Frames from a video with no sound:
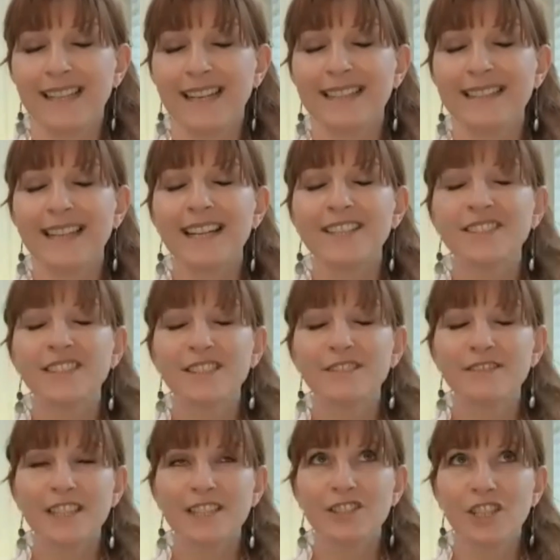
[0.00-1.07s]
And I just
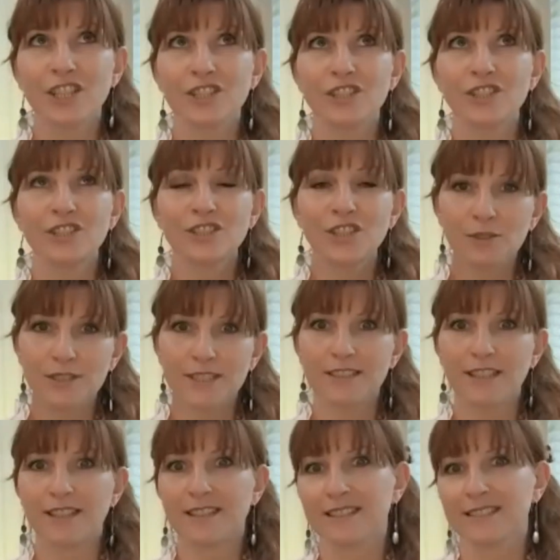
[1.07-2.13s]
felt so
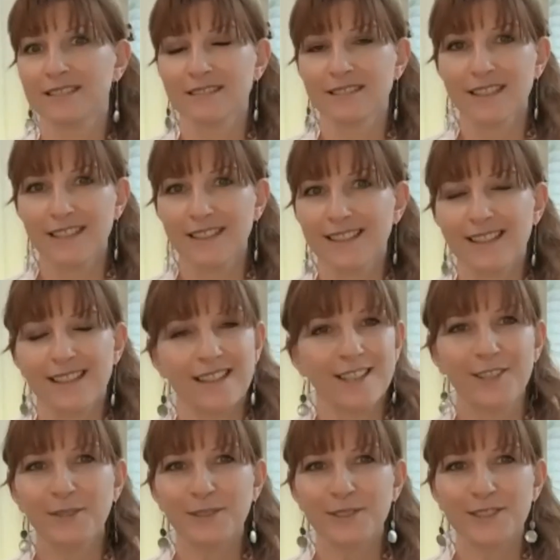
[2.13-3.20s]
stuck.
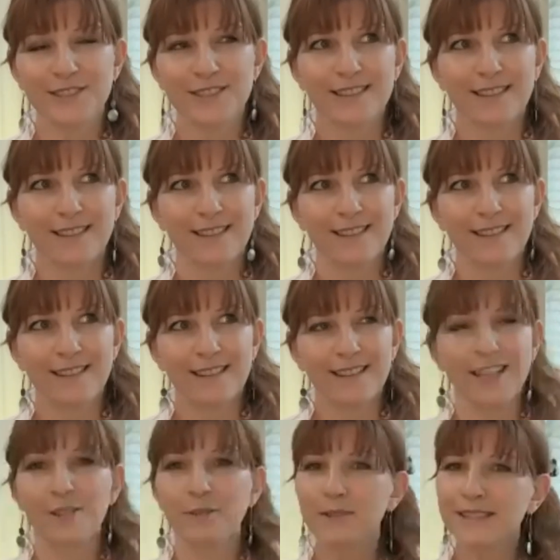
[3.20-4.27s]
It
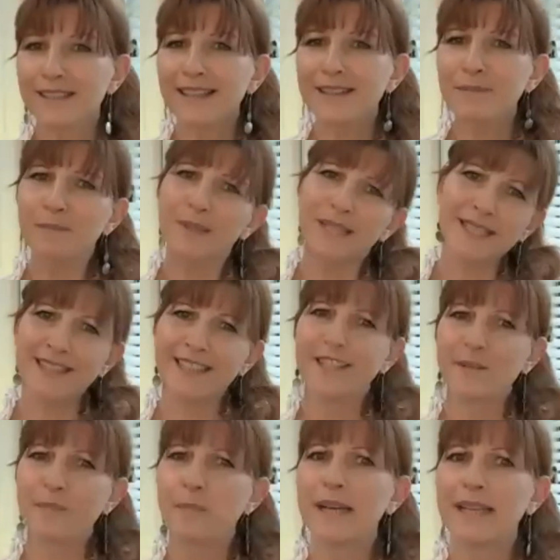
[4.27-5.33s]
was like being in
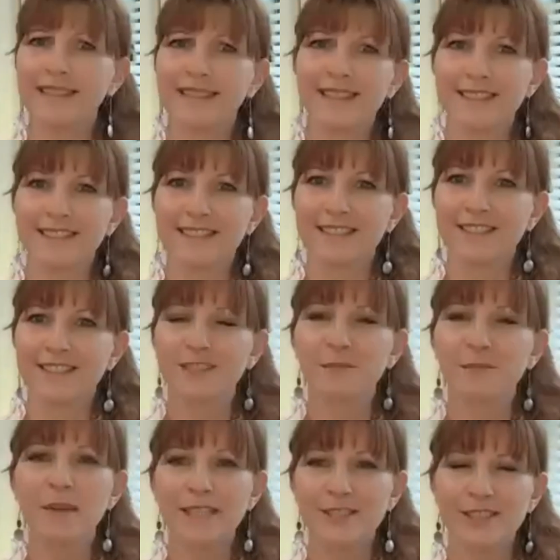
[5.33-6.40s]
a maze. Just
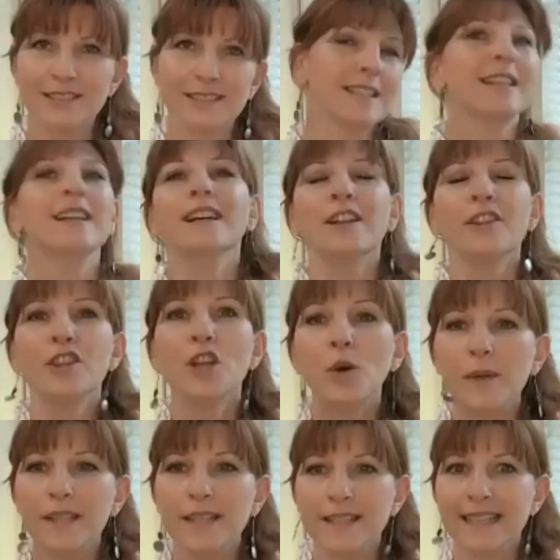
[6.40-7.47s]
imagine
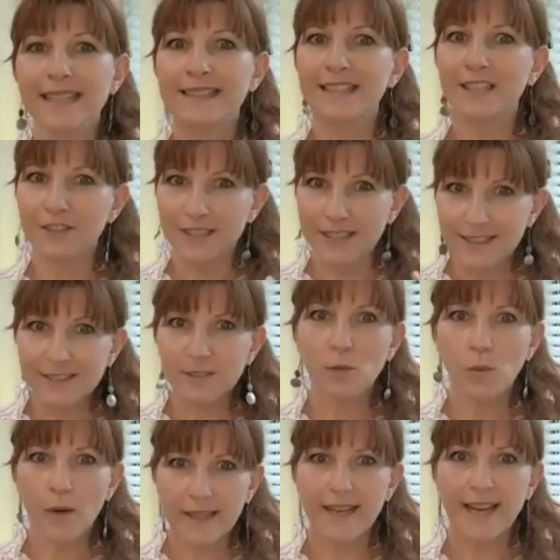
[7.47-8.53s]
knowing that there is a
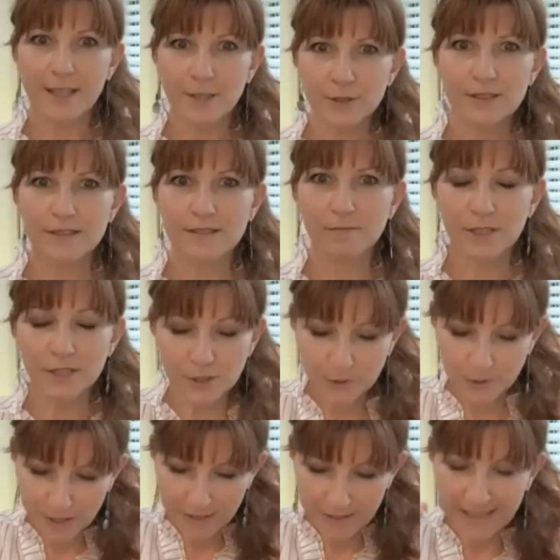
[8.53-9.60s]
way out, but you
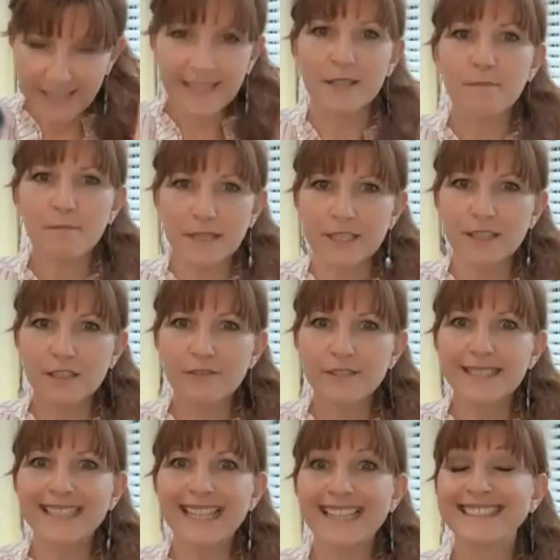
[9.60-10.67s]
are in the middle of
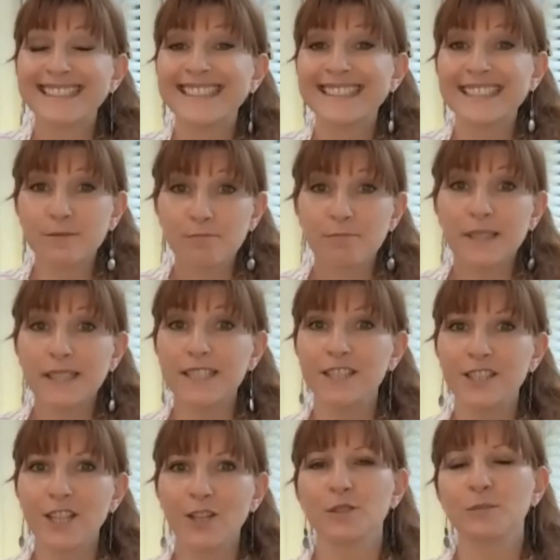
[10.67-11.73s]
it and simply
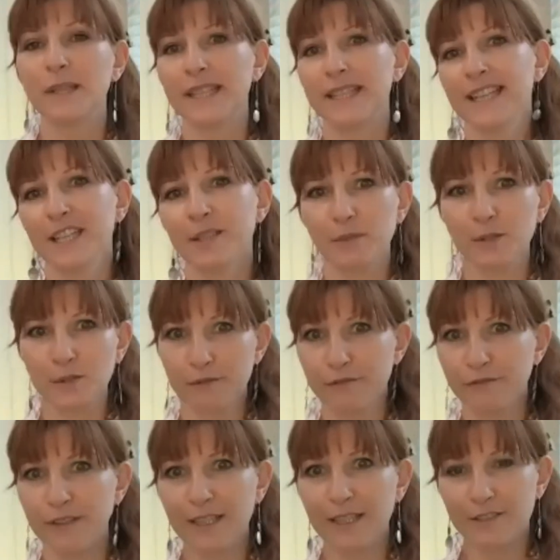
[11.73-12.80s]
not being able to
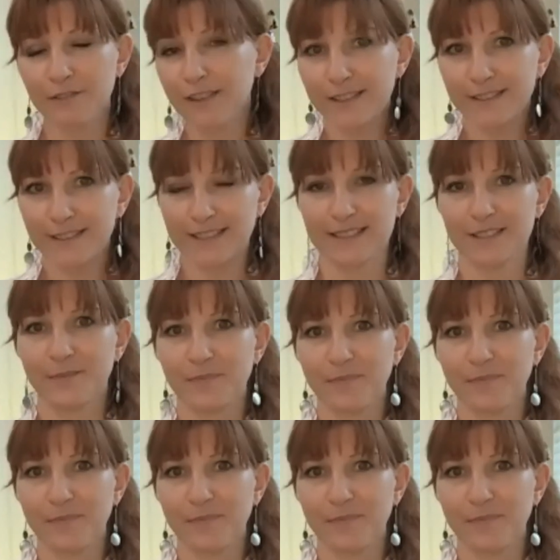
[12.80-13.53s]
find it.